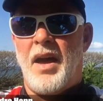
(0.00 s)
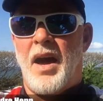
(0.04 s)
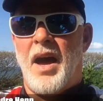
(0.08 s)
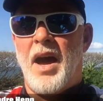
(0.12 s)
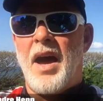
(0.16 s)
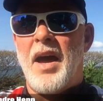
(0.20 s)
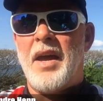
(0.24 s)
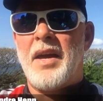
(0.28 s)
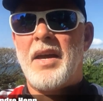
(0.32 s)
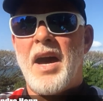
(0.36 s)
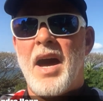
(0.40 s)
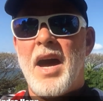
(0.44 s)

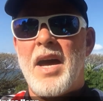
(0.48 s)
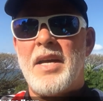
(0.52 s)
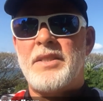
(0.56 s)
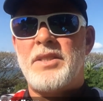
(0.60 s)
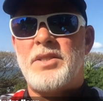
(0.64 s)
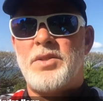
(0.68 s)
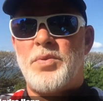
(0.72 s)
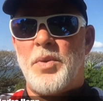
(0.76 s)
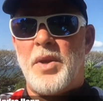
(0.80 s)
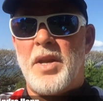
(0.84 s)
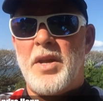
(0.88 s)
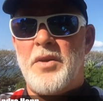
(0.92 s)
Hi guys,
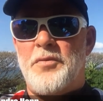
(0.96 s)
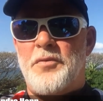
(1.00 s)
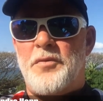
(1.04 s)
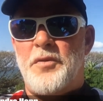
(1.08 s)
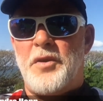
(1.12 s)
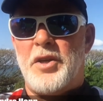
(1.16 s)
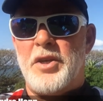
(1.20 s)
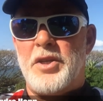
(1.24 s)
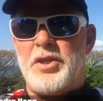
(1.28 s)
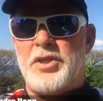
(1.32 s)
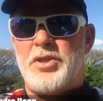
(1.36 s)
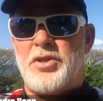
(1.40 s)

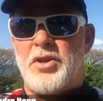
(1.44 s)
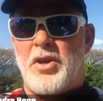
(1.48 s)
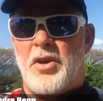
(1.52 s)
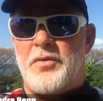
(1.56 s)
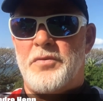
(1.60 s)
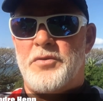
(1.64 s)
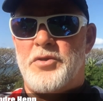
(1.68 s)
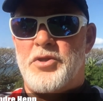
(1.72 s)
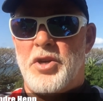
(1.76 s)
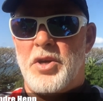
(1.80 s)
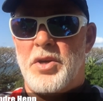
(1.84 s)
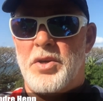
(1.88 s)
21st
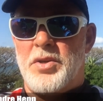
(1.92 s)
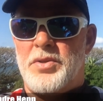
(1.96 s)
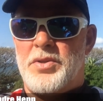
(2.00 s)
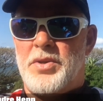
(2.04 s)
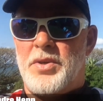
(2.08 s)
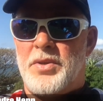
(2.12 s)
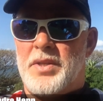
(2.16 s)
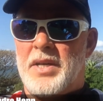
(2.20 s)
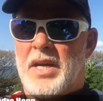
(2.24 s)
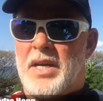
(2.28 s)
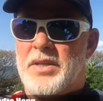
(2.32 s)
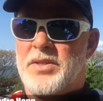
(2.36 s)
of June
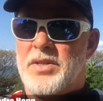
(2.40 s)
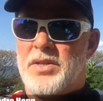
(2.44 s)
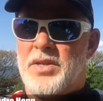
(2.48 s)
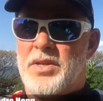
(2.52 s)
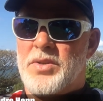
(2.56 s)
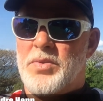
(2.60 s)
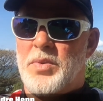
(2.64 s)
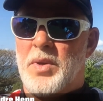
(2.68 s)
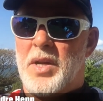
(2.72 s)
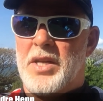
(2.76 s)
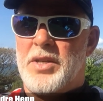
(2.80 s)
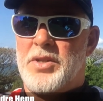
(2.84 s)

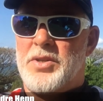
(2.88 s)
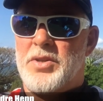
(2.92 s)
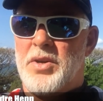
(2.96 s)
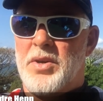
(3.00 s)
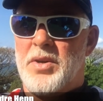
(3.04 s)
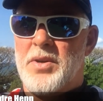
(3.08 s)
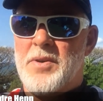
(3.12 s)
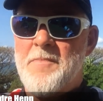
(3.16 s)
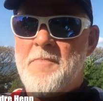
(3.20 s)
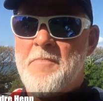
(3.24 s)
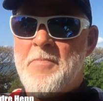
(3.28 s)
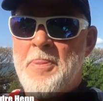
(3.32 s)

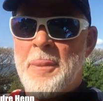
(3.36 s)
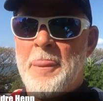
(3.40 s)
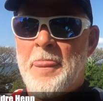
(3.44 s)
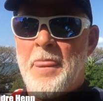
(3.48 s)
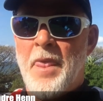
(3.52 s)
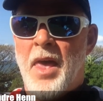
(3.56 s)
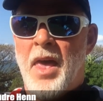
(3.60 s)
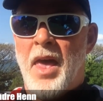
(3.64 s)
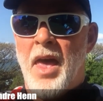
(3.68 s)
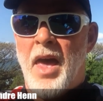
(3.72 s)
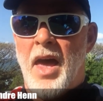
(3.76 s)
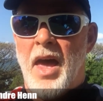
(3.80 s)
2022
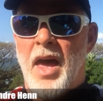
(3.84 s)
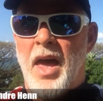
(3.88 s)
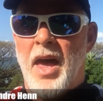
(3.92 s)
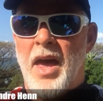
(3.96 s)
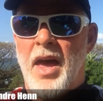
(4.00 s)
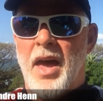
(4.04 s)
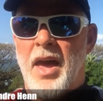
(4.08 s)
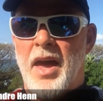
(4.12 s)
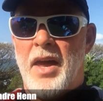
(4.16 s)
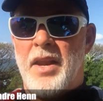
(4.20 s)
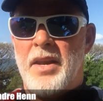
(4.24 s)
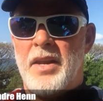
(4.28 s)

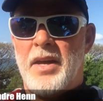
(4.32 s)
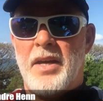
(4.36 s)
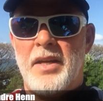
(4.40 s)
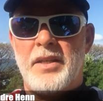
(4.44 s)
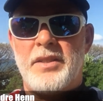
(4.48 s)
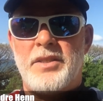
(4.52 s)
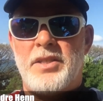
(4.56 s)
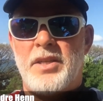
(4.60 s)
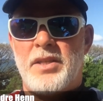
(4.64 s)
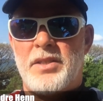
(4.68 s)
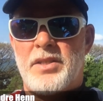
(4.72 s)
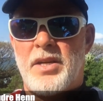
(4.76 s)
and
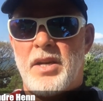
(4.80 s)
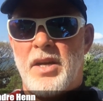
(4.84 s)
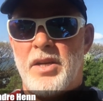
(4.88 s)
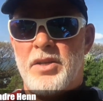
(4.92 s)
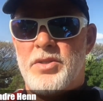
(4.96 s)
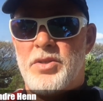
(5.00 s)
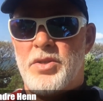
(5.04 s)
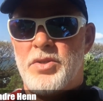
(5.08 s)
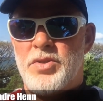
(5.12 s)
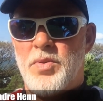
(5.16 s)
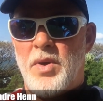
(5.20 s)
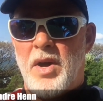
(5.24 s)
it's just close
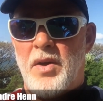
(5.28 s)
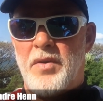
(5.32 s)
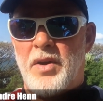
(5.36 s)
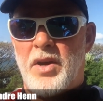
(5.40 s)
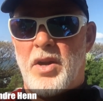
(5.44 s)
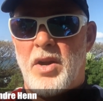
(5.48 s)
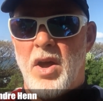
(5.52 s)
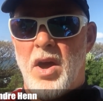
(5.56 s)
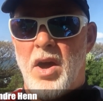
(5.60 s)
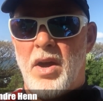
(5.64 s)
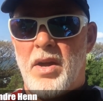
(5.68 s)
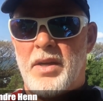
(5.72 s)
to 12
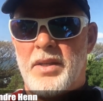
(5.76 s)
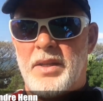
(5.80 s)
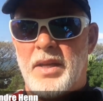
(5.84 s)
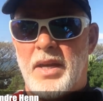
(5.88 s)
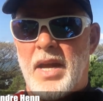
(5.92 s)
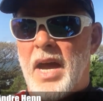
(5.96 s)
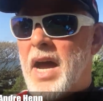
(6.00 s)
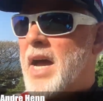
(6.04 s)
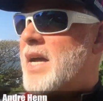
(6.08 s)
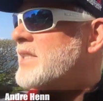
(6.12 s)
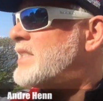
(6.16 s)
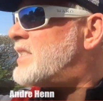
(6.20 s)
o'clock. The
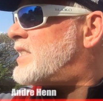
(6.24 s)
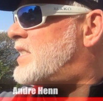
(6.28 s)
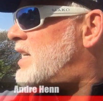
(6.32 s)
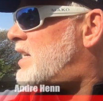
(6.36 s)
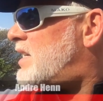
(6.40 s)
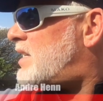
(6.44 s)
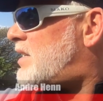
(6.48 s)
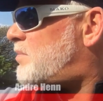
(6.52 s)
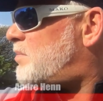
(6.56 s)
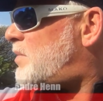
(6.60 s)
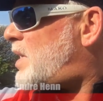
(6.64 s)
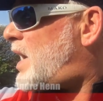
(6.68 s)
guys
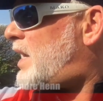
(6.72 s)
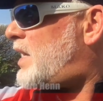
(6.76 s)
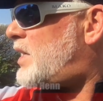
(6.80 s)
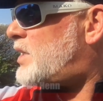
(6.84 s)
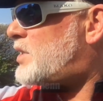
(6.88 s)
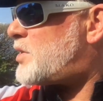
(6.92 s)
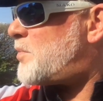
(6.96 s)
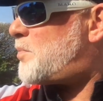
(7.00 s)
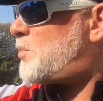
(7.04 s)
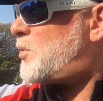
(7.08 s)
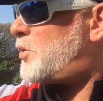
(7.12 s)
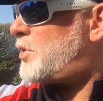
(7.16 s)
did
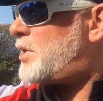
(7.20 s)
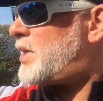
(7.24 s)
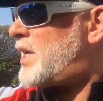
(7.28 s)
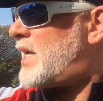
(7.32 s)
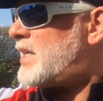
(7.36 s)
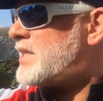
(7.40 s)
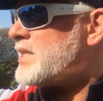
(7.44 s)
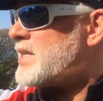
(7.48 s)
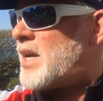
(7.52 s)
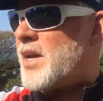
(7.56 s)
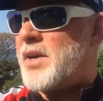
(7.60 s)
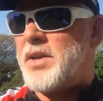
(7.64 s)
manage to put
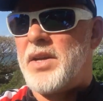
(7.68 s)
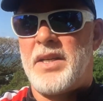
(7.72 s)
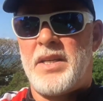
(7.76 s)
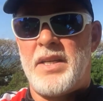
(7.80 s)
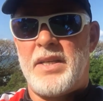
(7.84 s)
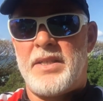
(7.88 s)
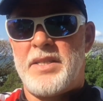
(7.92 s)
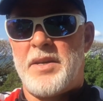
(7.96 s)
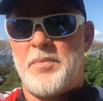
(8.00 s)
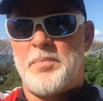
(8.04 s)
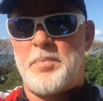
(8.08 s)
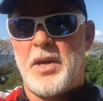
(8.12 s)
nets out at
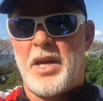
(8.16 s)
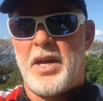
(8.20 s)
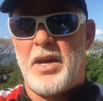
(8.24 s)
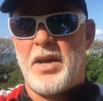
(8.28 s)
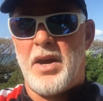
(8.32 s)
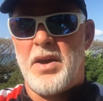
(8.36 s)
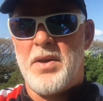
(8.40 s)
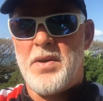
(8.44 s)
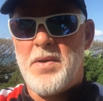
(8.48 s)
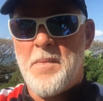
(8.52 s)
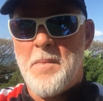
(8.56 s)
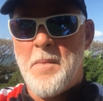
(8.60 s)

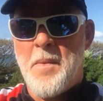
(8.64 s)
Isipingo.